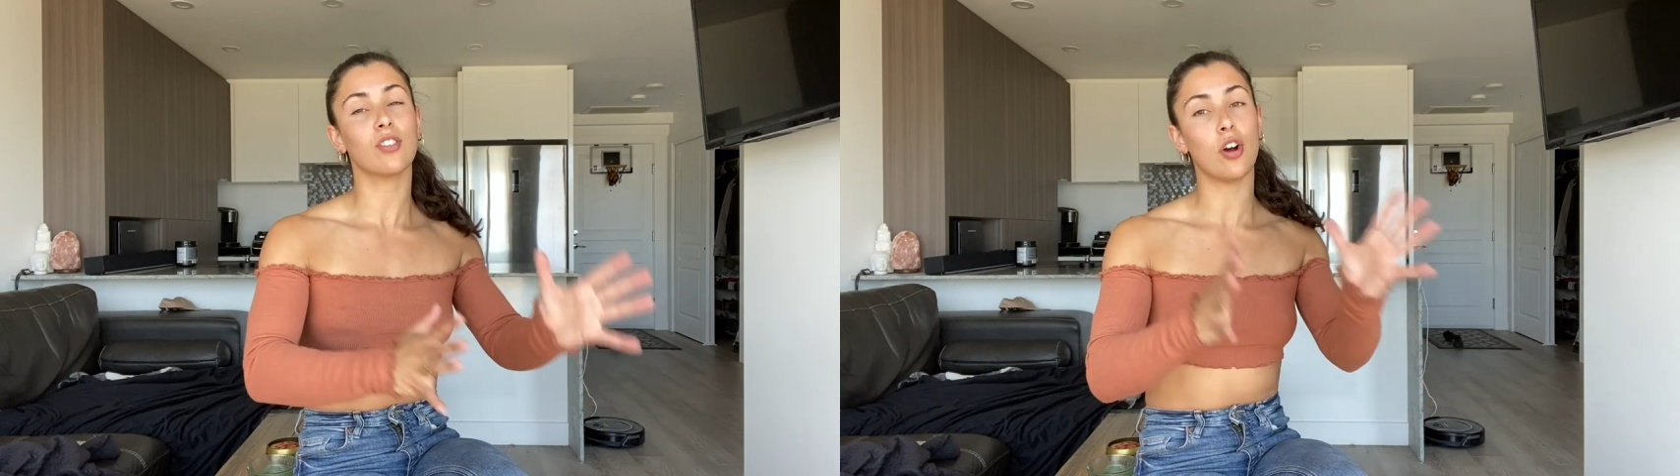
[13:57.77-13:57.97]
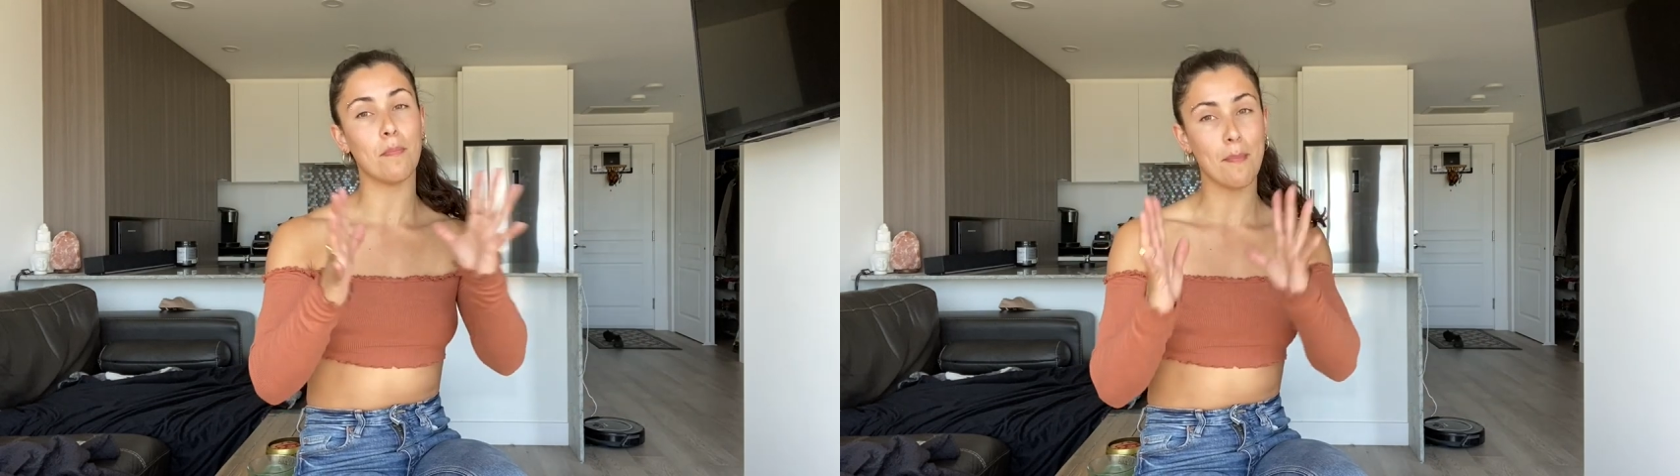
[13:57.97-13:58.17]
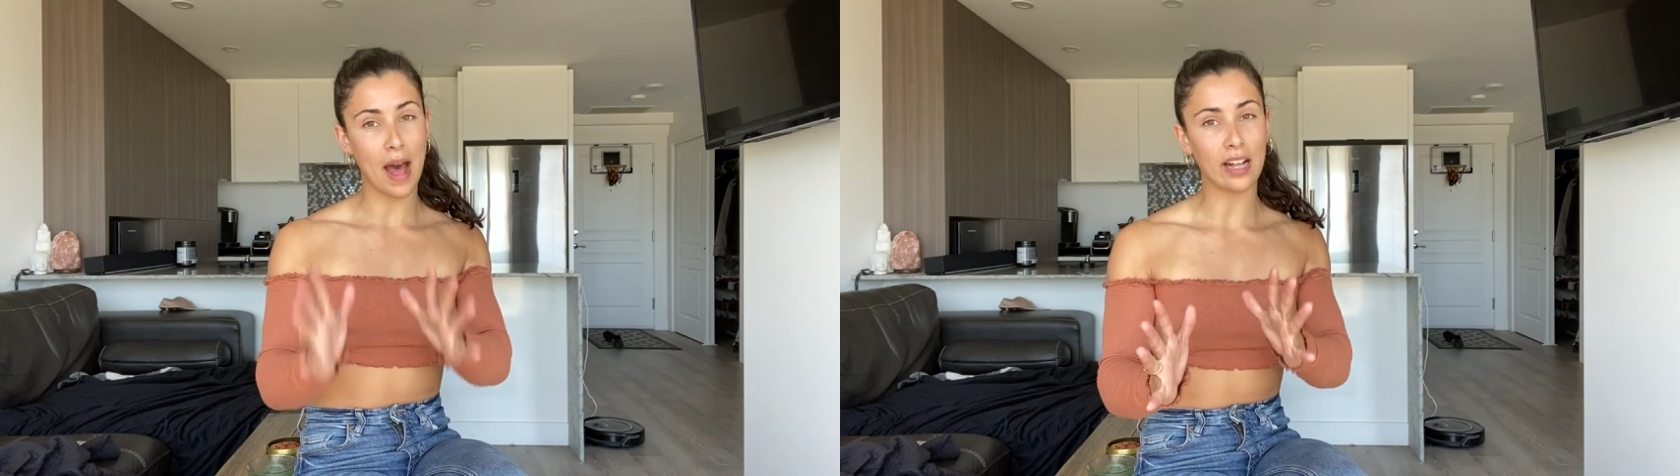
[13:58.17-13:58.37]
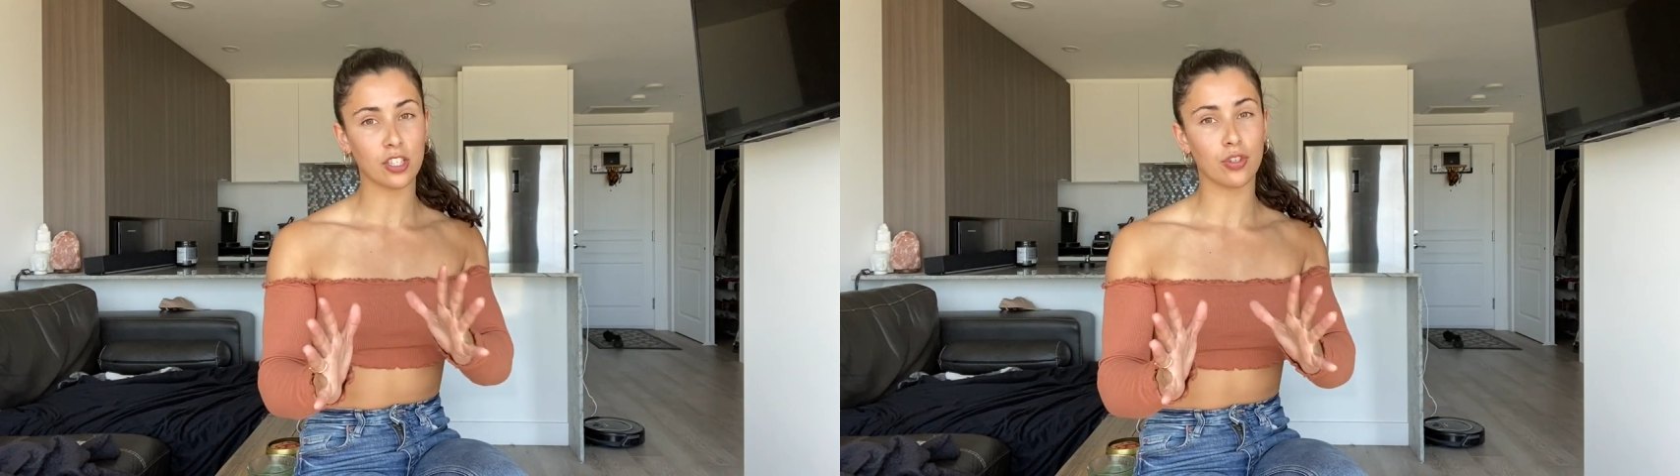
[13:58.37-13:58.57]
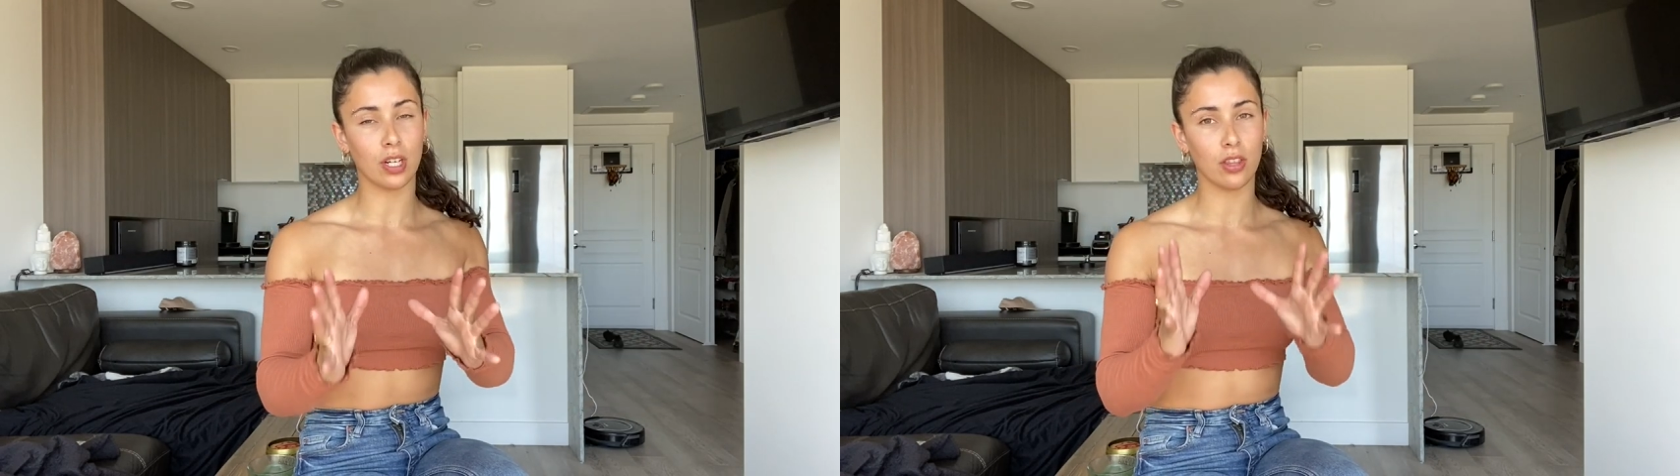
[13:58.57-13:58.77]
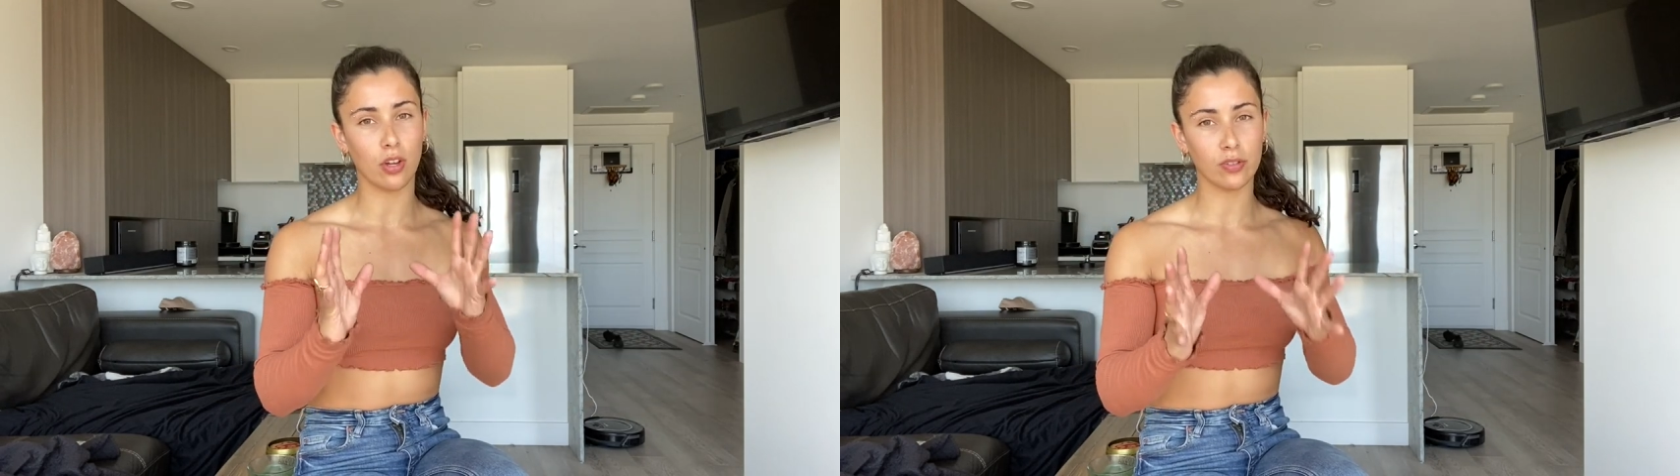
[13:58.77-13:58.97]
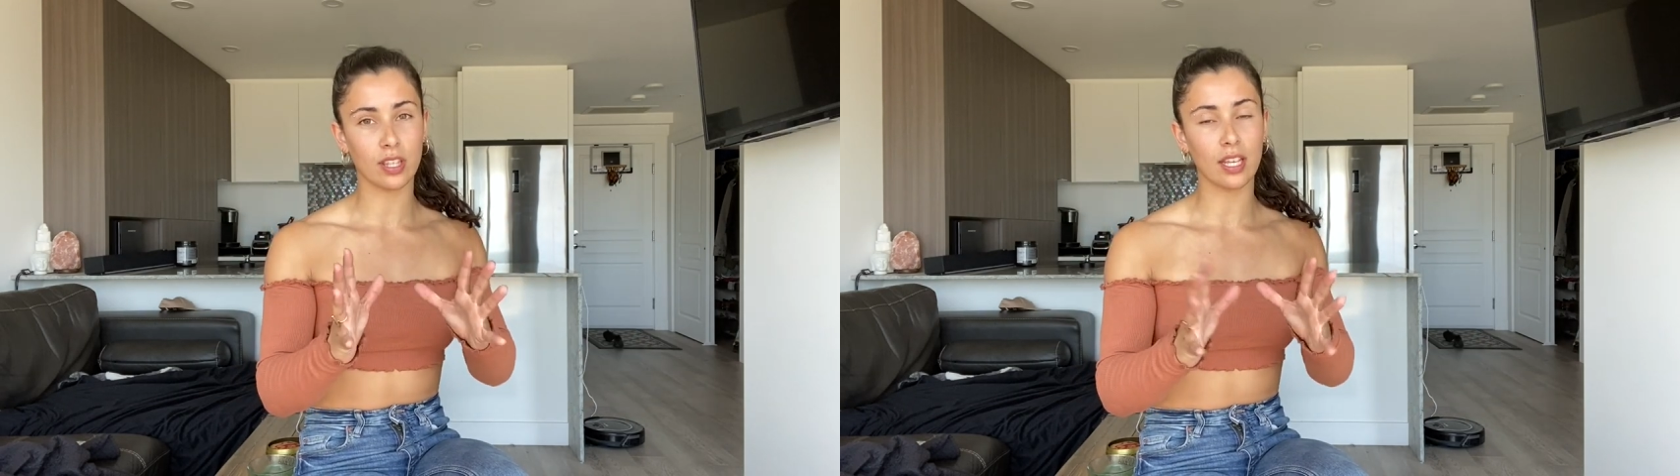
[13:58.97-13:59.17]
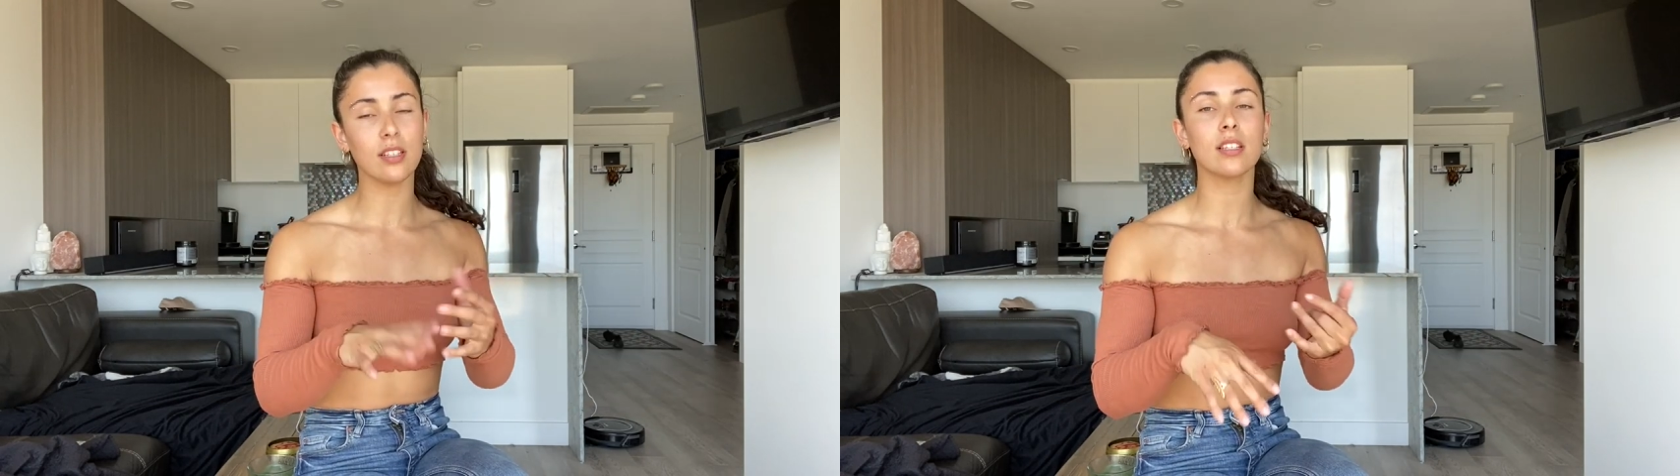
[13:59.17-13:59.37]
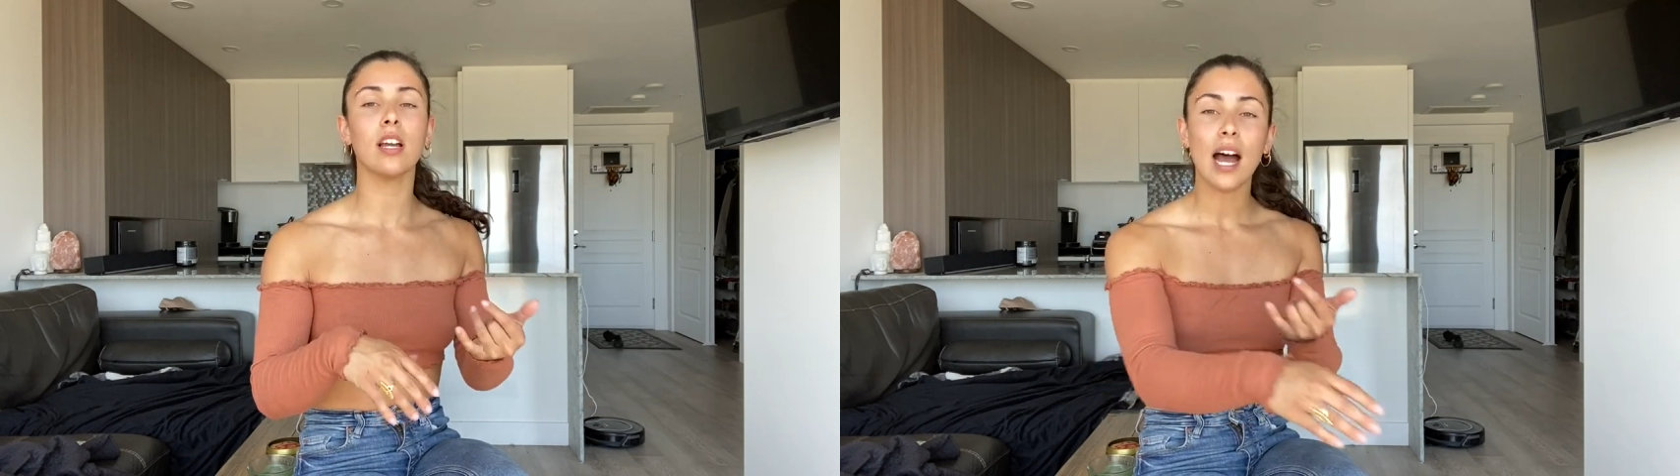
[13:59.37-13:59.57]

on mastering those things,